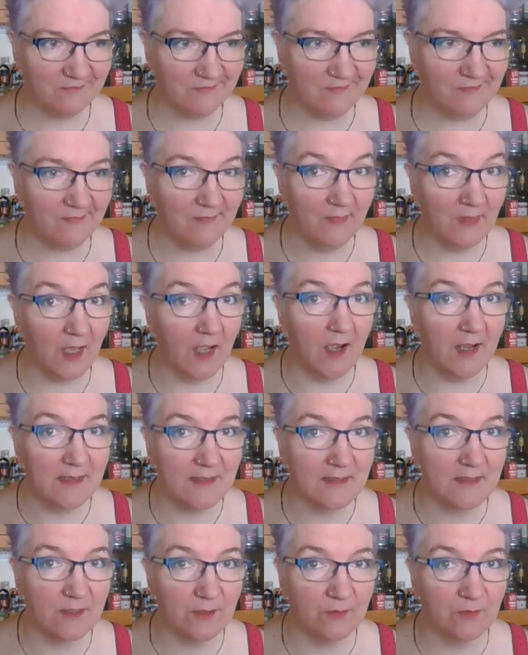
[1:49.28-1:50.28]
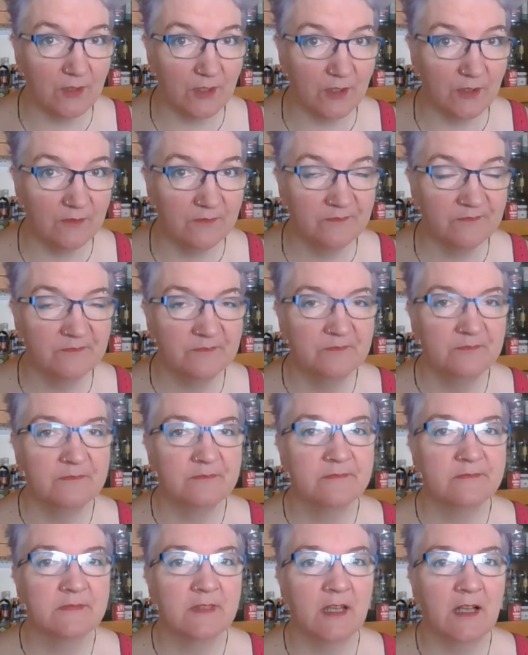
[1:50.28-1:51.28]
I still do,
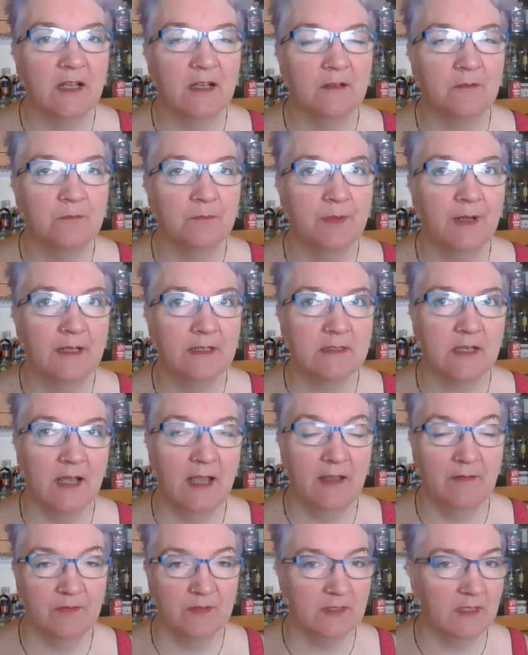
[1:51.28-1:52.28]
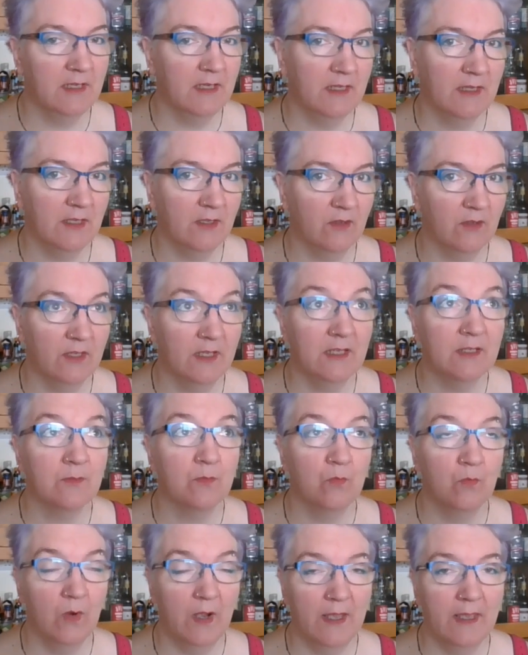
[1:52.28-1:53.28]
but I haven't done anything on it. It's
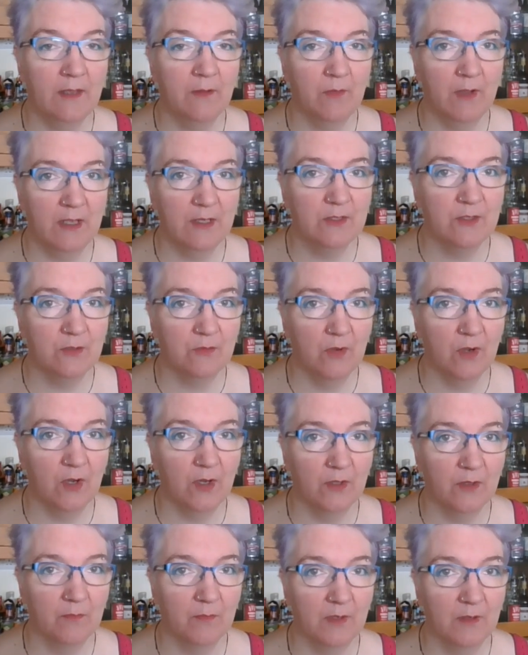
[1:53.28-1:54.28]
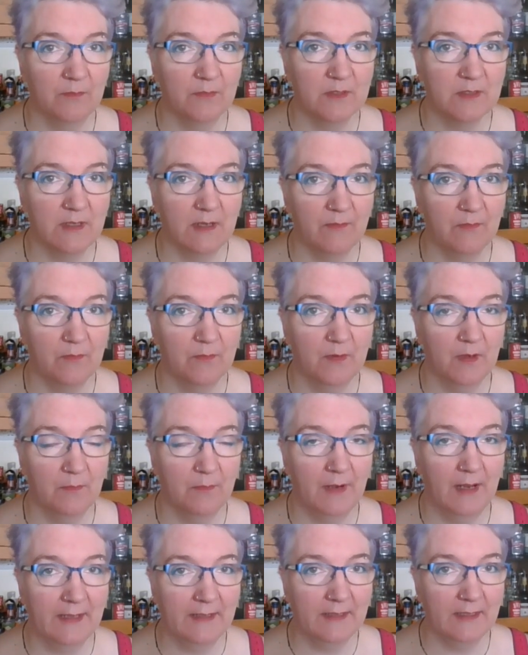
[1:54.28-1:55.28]
way too hot at the moment to have a
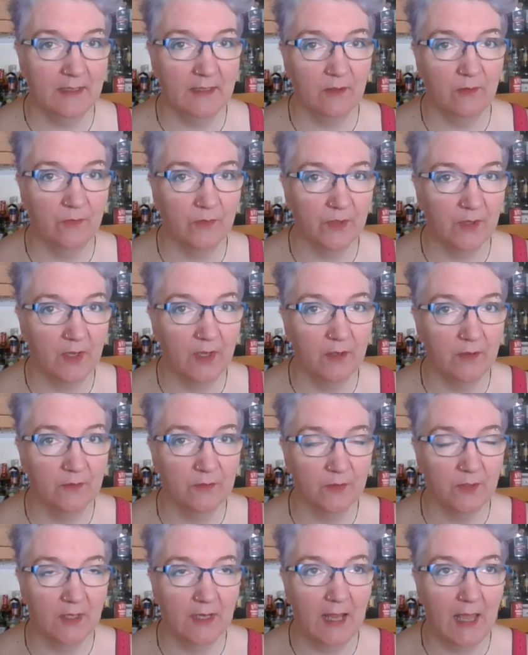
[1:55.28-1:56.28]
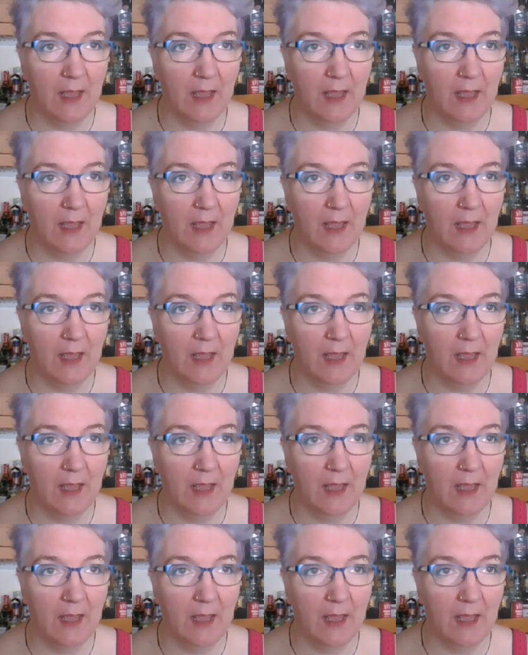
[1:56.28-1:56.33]
blanket on the go on your lap,